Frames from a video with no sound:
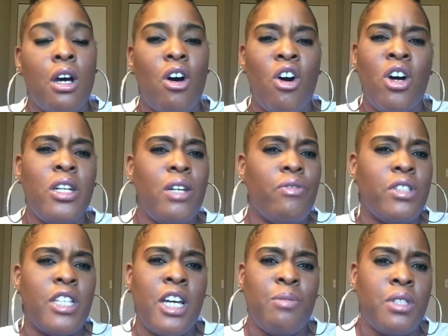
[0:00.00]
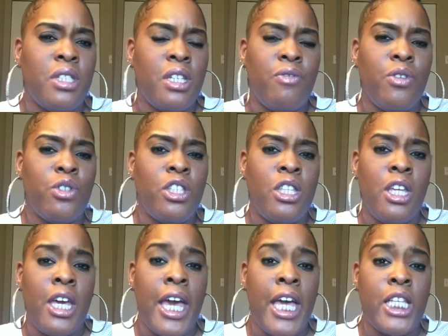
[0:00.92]
all different types of stuff you'll see
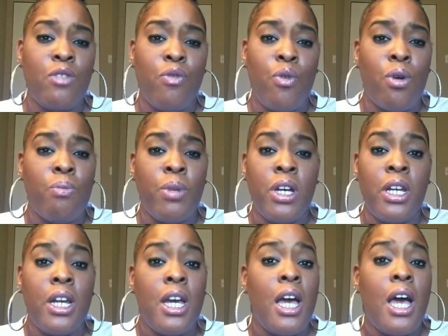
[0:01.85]
the ads for, but